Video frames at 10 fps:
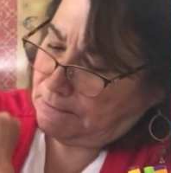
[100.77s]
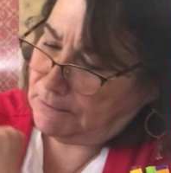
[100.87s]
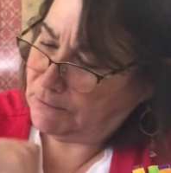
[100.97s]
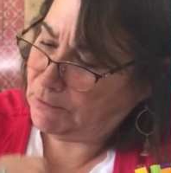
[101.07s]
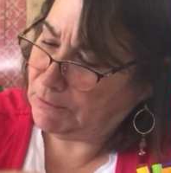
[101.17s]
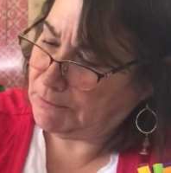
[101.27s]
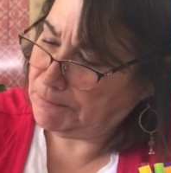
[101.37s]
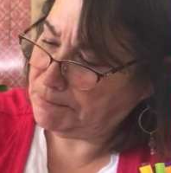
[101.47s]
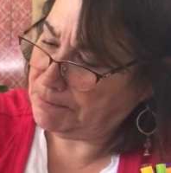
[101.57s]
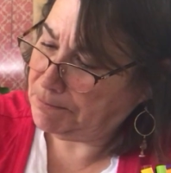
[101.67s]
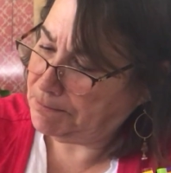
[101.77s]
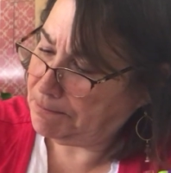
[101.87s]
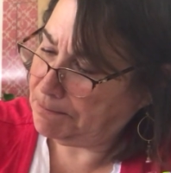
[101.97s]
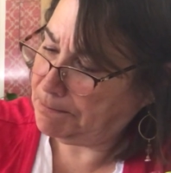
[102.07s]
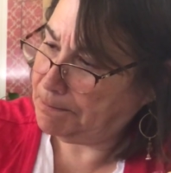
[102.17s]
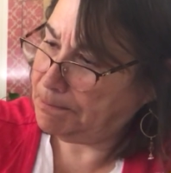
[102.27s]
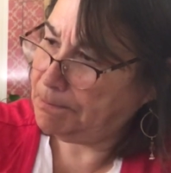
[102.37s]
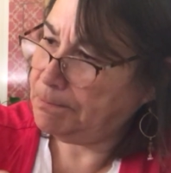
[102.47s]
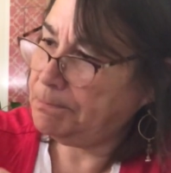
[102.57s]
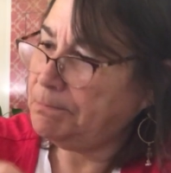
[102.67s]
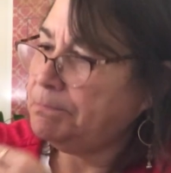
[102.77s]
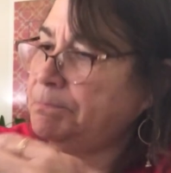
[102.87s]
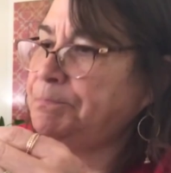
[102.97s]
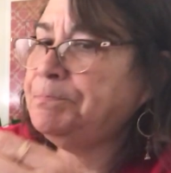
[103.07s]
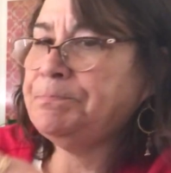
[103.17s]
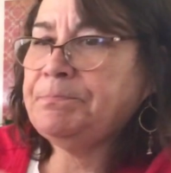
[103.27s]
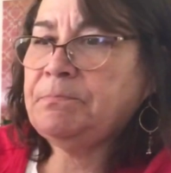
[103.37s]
(no one is talking)